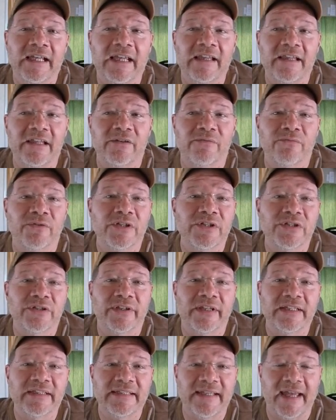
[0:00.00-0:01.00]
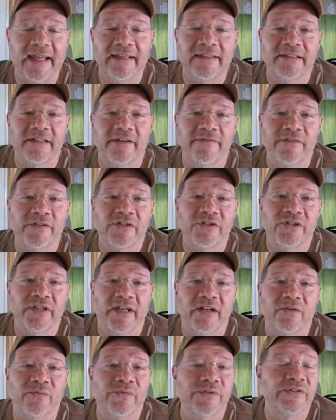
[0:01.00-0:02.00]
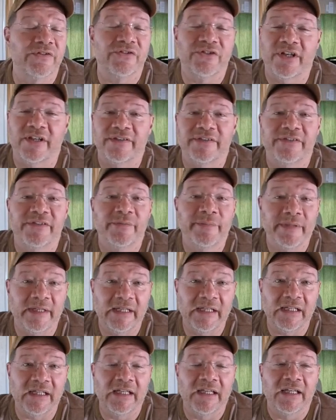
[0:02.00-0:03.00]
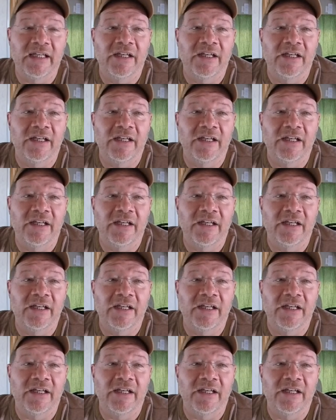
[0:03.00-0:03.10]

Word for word: and the original intent of this channel was just to be